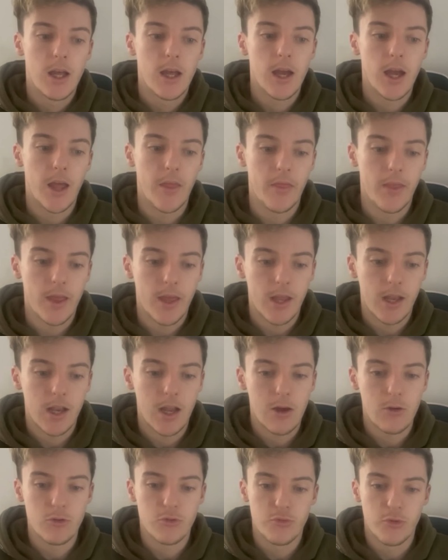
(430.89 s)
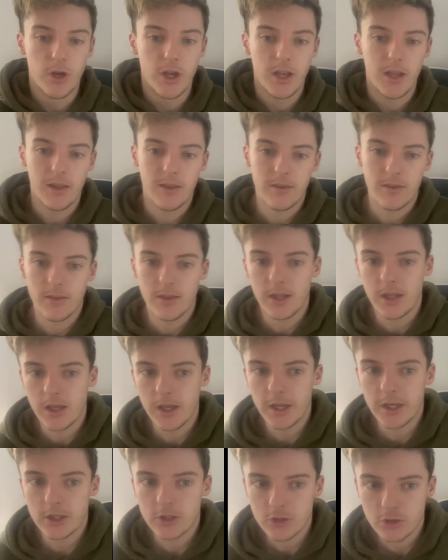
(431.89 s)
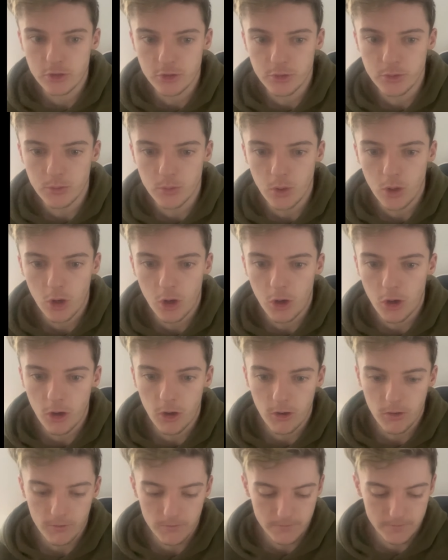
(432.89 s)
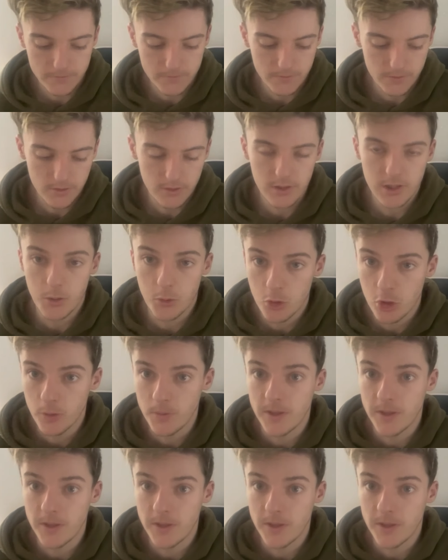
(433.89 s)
And then I was running into the issue of when